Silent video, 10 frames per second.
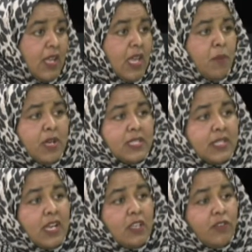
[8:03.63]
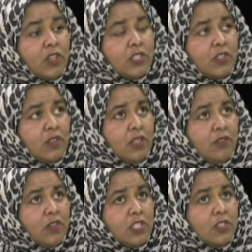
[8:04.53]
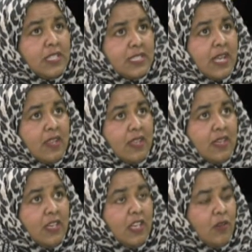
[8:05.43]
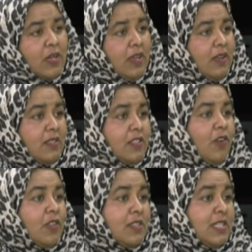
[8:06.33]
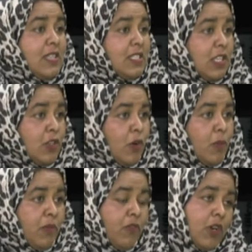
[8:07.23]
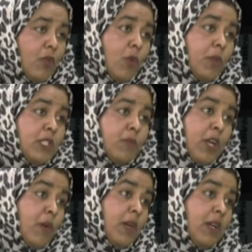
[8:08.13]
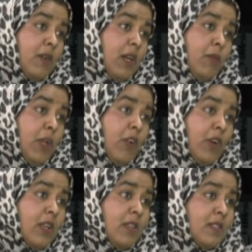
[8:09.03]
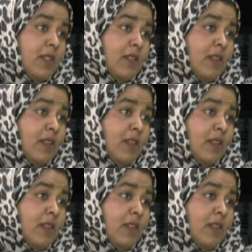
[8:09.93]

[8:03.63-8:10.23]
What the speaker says: Because again, you've got to understand that, you know, it's not seen as the norm for a woman to pick up her belongings and